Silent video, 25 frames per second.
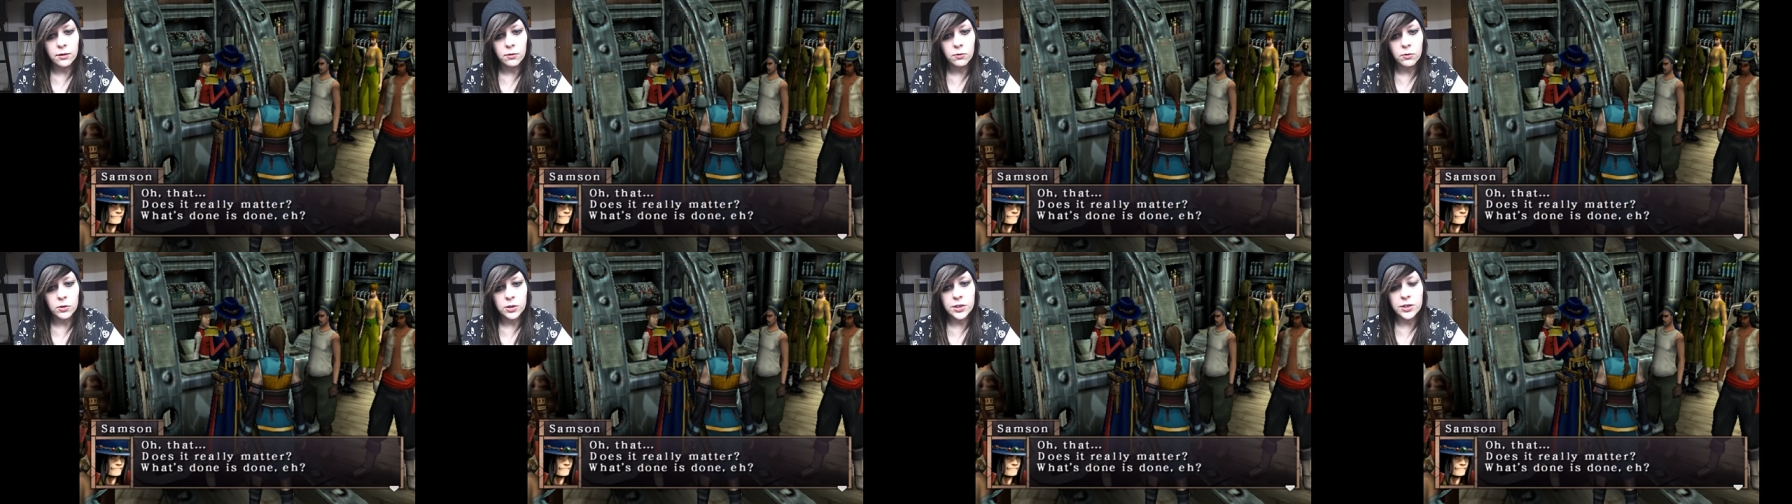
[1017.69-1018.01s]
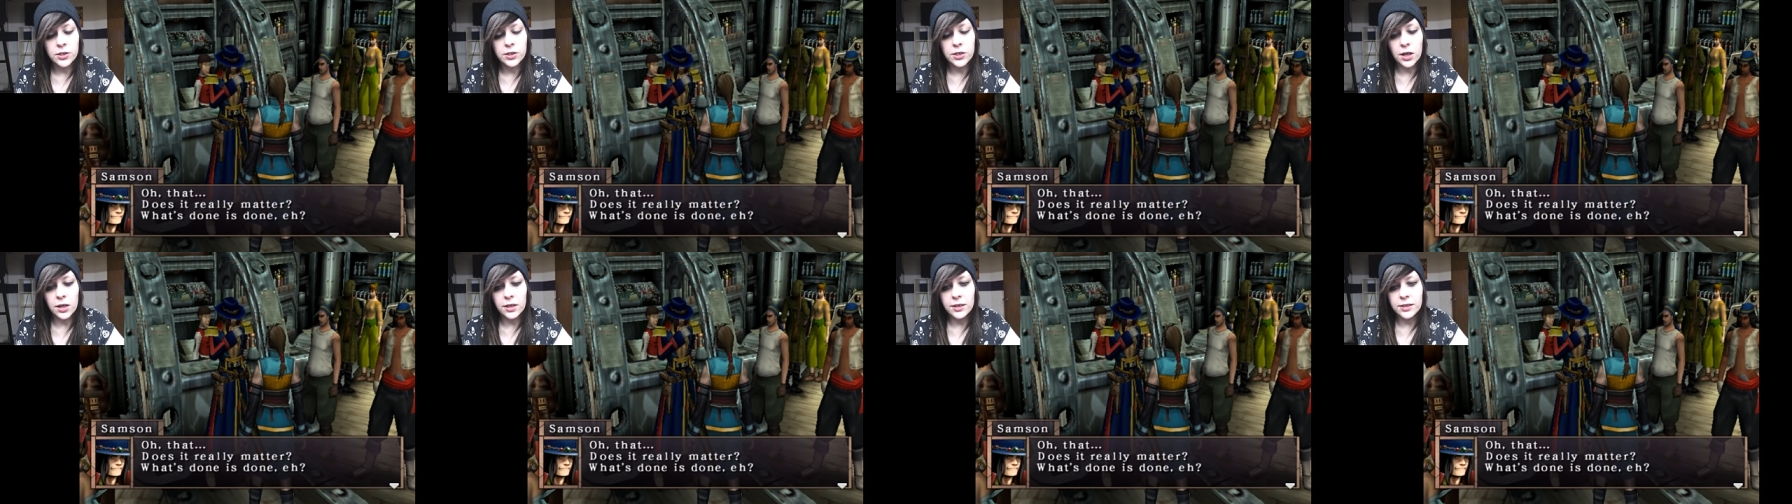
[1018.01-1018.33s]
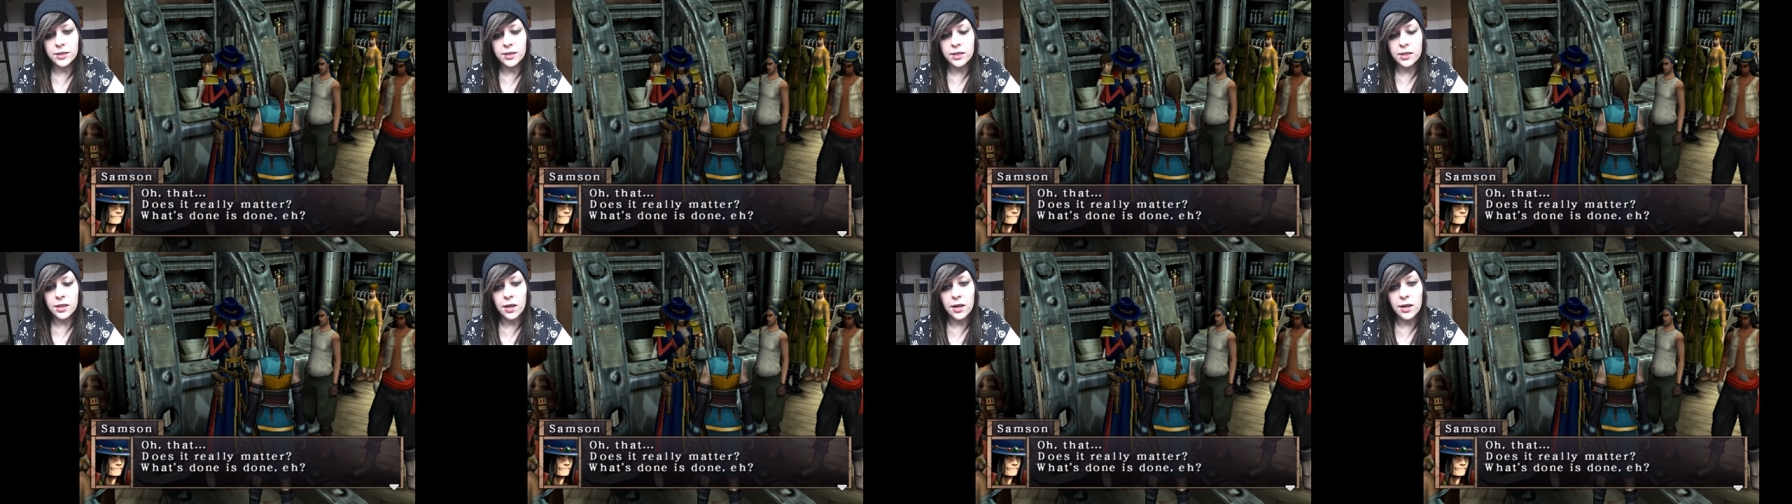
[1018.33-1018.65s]
What's done
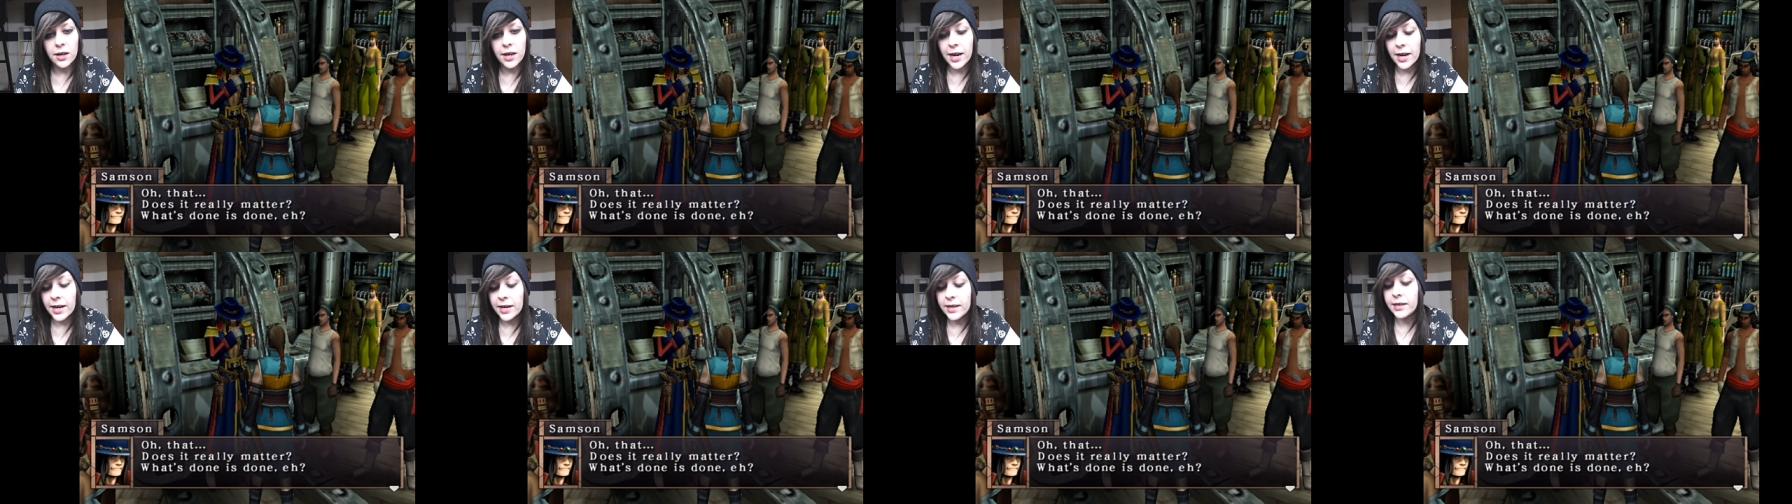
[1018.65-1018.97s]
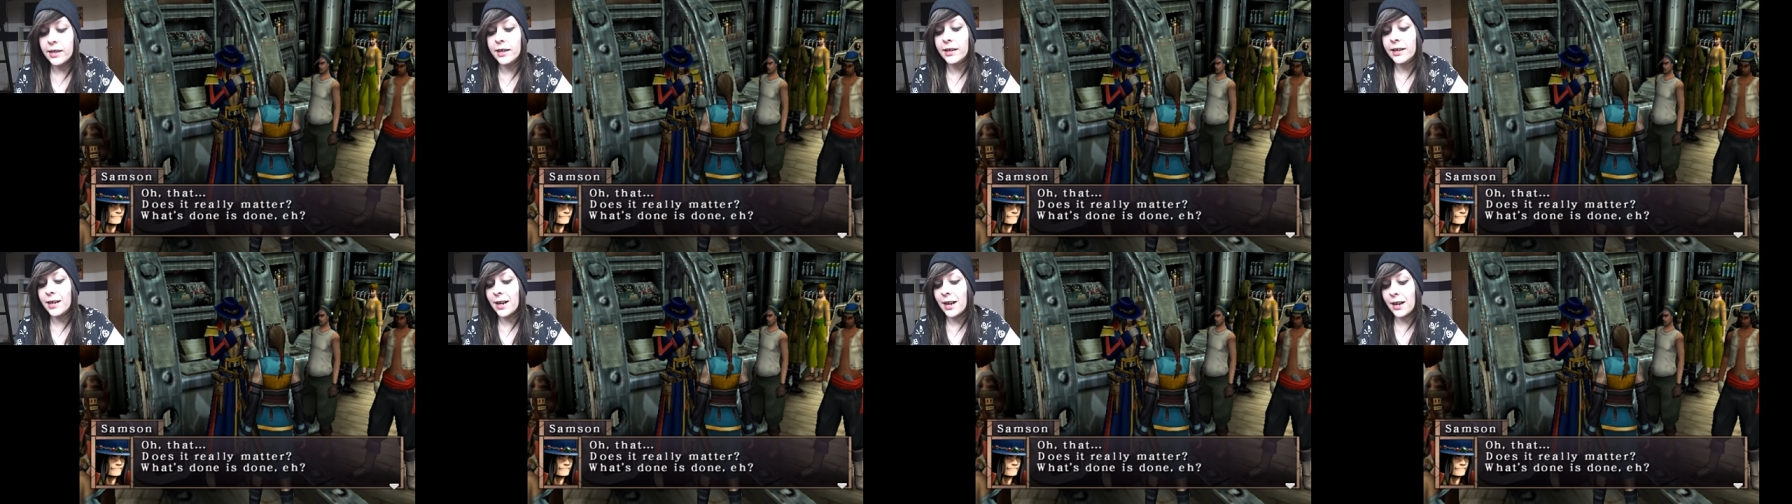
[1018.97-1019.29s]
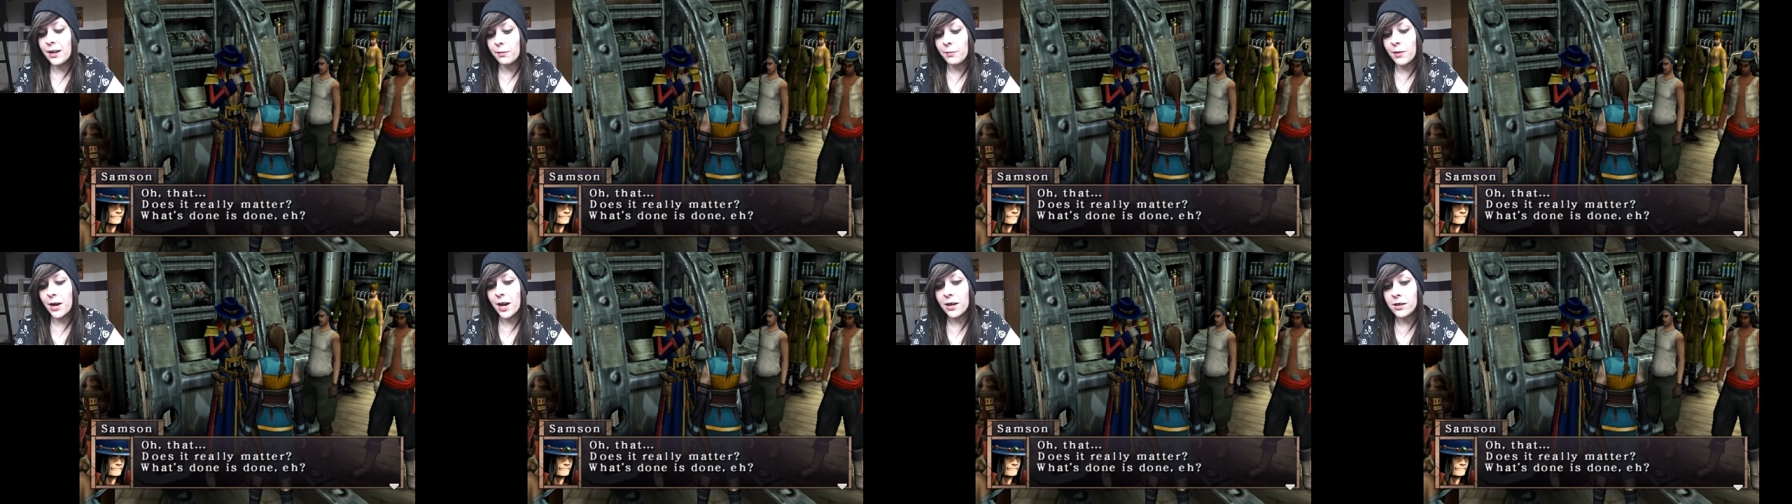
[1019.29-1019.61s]
is done, eh? It
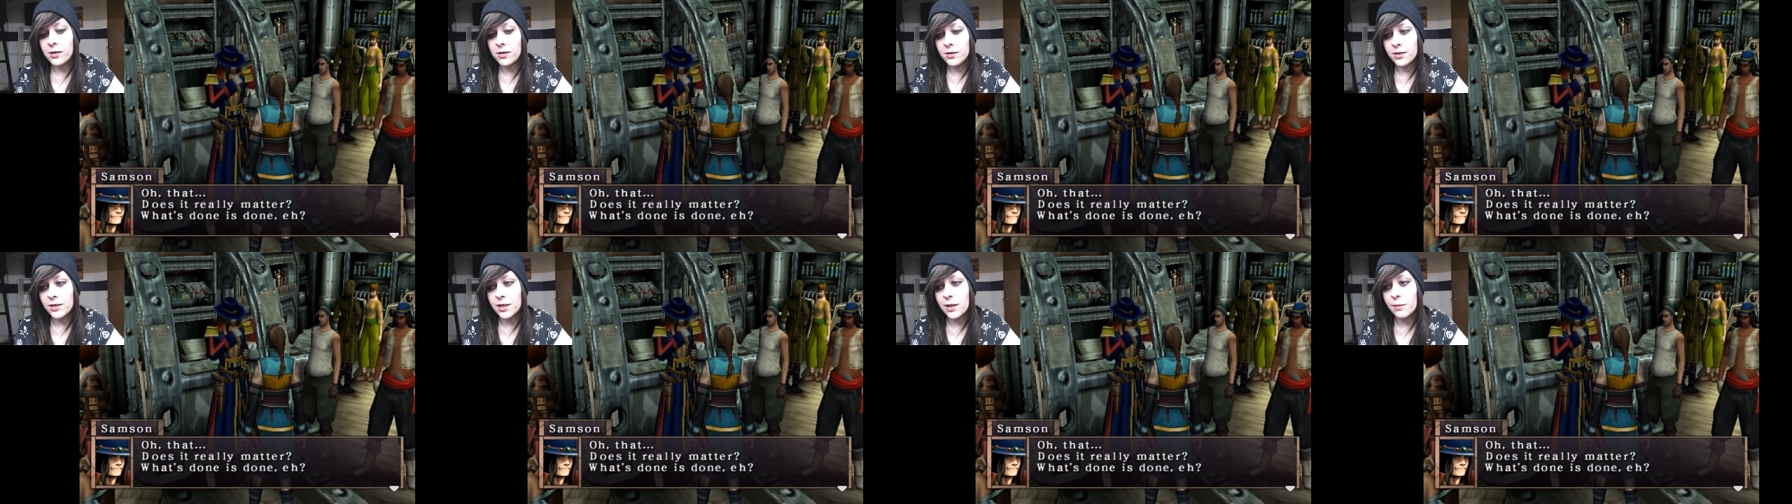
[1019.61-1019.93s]
kinda matters.